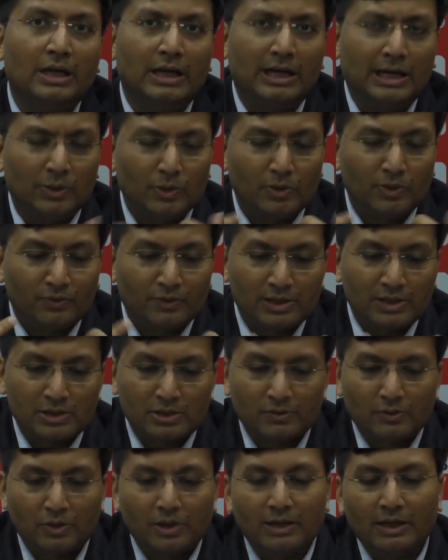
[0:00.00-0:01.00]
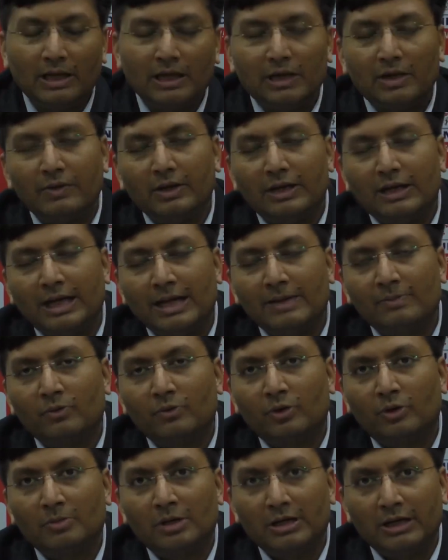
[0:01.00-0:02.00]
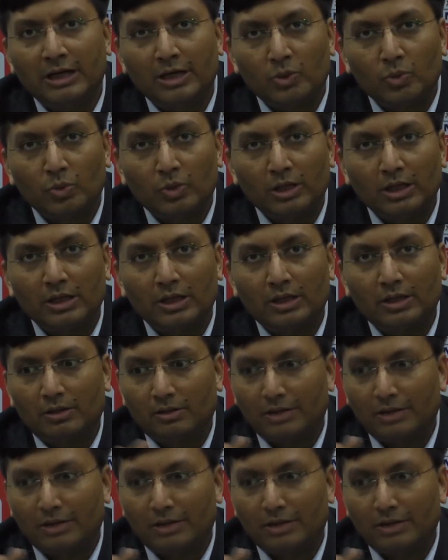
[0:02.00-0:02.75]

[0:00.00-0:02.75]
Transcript: it will first of all take away time from our day-to-day